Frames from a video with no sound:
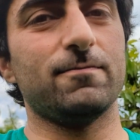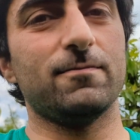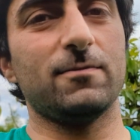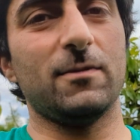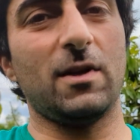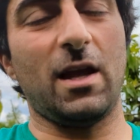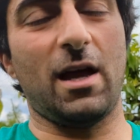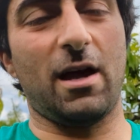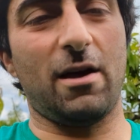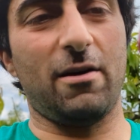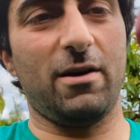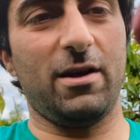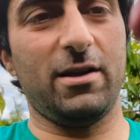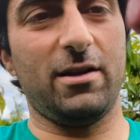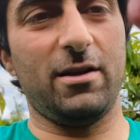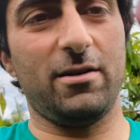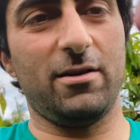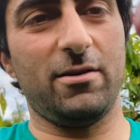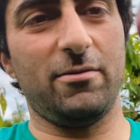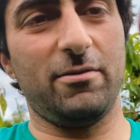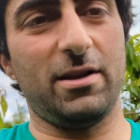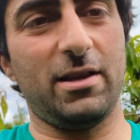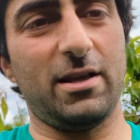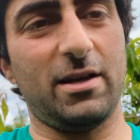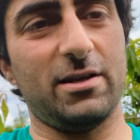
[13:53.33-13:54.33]
Now I don't
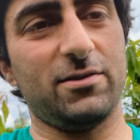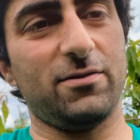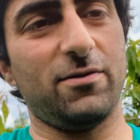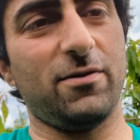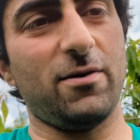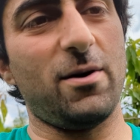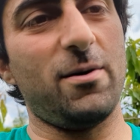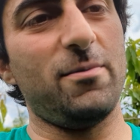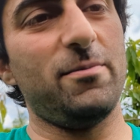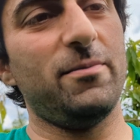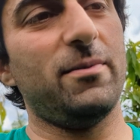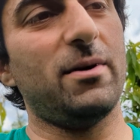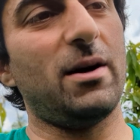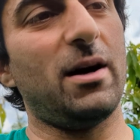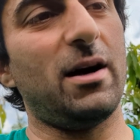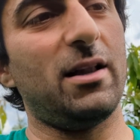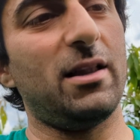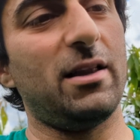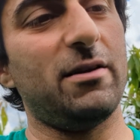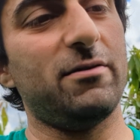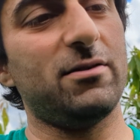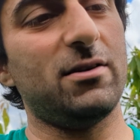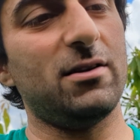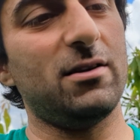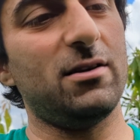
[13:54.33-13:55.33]
know where that's from. I'll
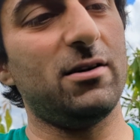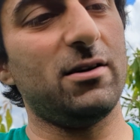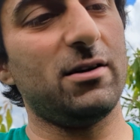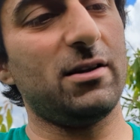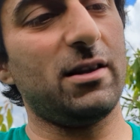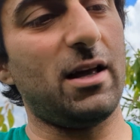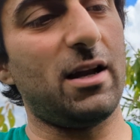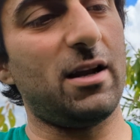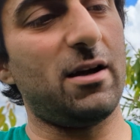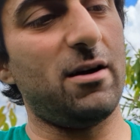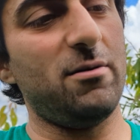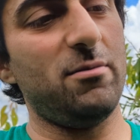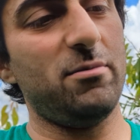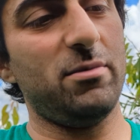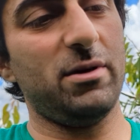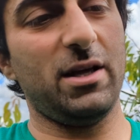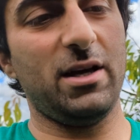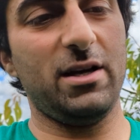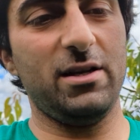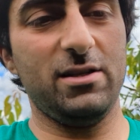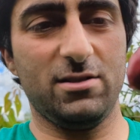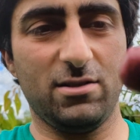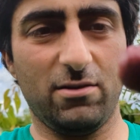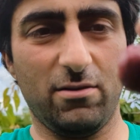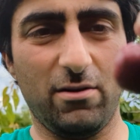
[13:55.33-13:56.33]
have to look that up, but
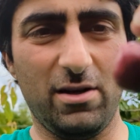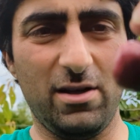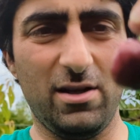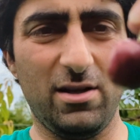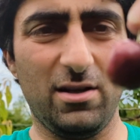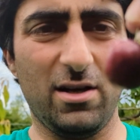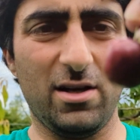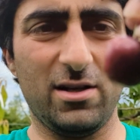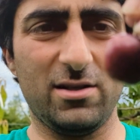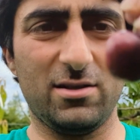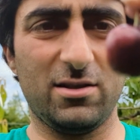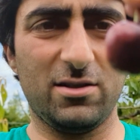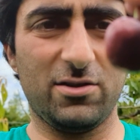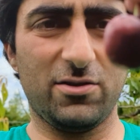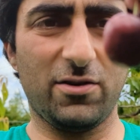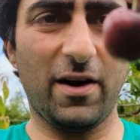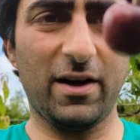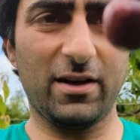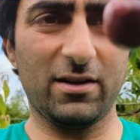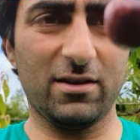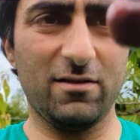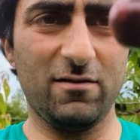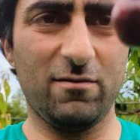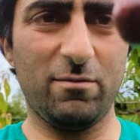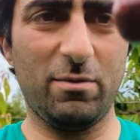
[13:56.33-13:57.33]
that is quite a nice,
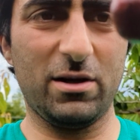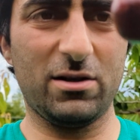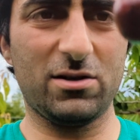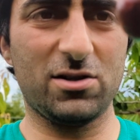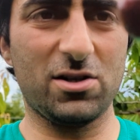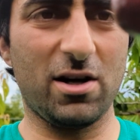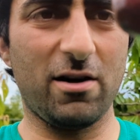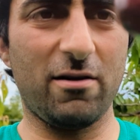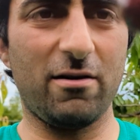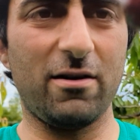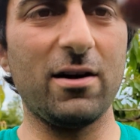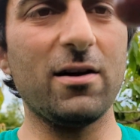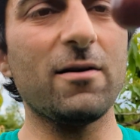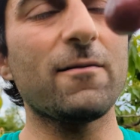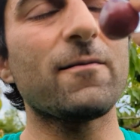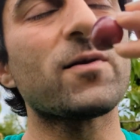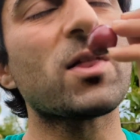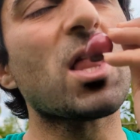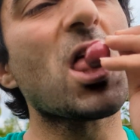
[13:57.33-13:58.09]
attractive big cherry.